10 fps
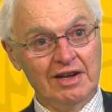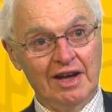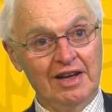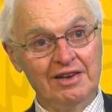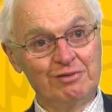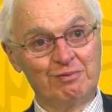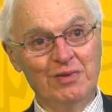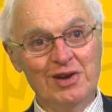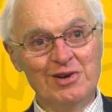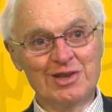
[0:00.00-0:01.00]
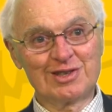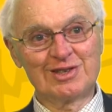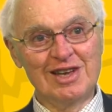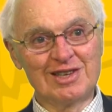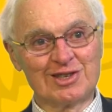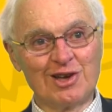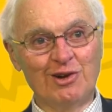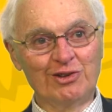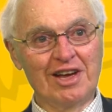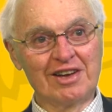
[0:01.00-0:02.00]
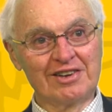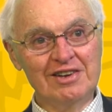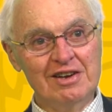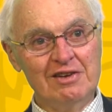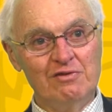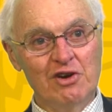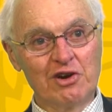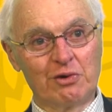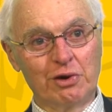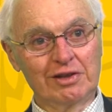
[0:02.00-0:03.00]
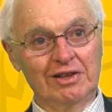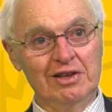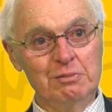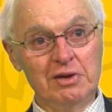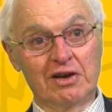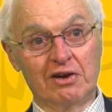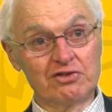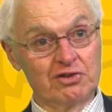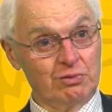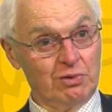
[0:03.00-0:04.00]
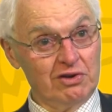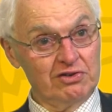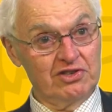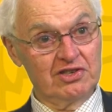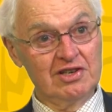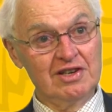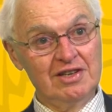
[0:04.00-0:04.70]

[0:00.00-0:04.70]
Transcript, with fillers: and you know, it sold out very quickly because it was